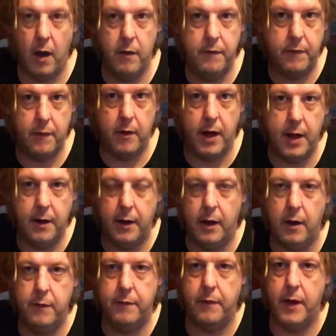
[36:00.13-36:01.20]
over it and
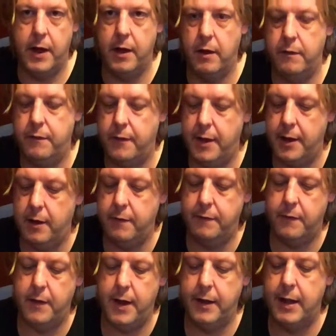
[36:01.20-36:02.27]
over it and over it and
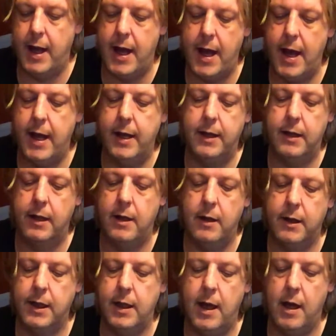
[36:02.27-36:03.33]
over it in their head.
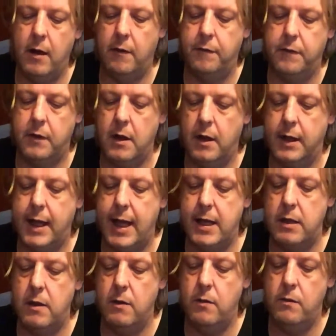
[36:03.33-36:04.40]
Can't get it off, can't get
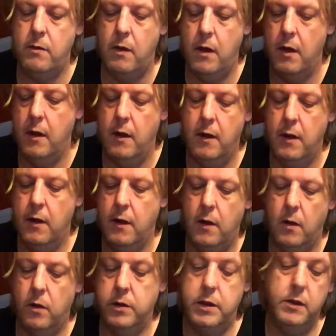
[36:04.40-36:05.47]
you,
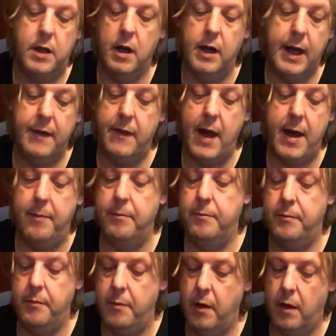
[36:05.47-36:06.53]
or you can't get them
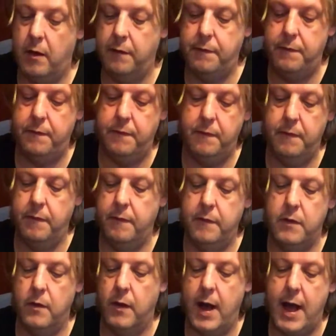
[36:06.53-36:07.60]
off
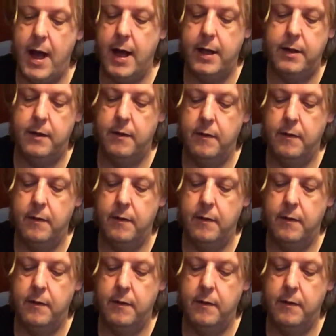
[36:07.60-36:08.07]
your head.